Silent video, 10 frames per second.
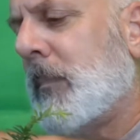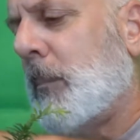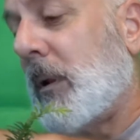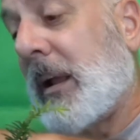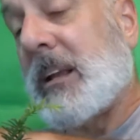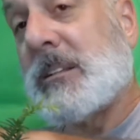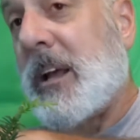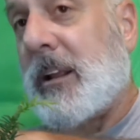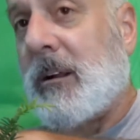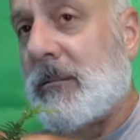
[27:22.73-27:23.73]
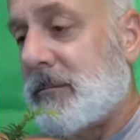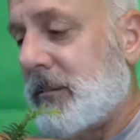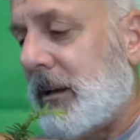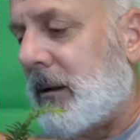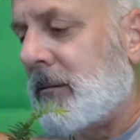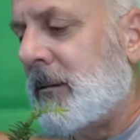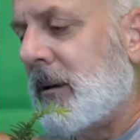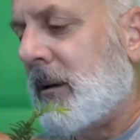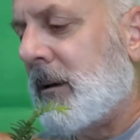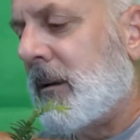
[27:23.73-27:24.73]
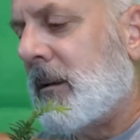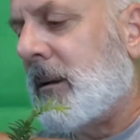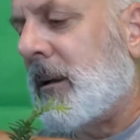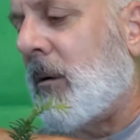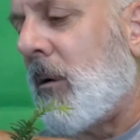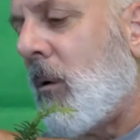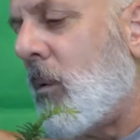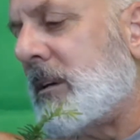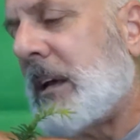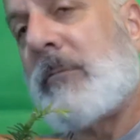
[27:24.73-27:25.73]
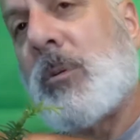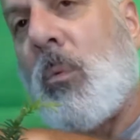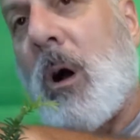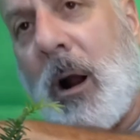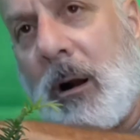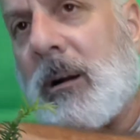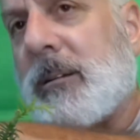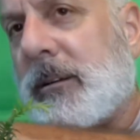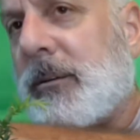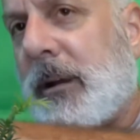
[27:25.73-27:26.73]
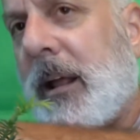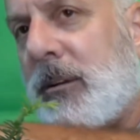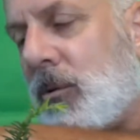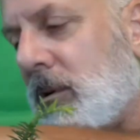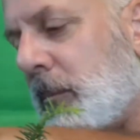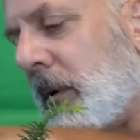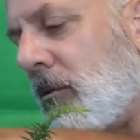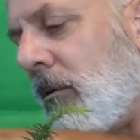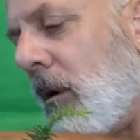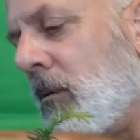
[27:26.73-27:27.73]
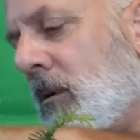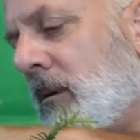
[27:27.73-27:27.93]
But like I said, you don't always have to wire. You can do clip and grow.